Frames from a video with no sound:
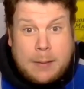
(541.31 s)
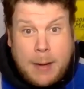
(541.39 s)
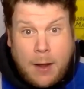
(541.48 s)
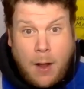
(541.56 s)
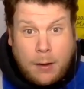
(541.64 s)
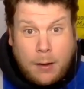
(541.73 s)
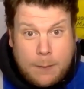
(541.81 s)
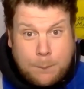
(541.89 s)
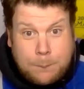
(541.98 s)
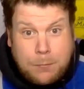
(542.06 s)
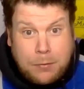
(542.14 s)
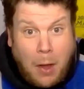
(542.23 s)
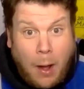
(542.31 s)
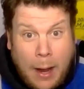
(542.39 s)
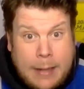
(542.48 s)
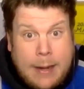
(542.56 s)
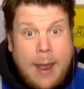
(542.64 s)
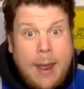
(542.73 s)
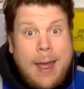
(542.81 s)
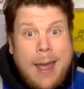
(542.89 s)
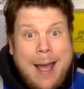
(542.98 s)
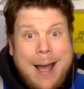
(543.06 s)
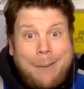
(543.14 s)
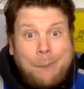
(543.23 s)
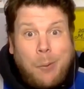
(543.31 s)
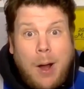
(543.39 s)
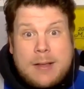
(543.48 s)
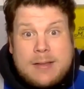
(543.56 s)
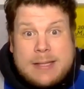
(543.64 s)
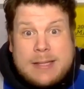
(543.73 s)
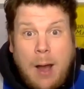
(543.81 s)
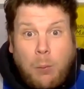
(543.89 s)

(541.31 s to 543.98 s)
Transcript: my cocky thought was uh,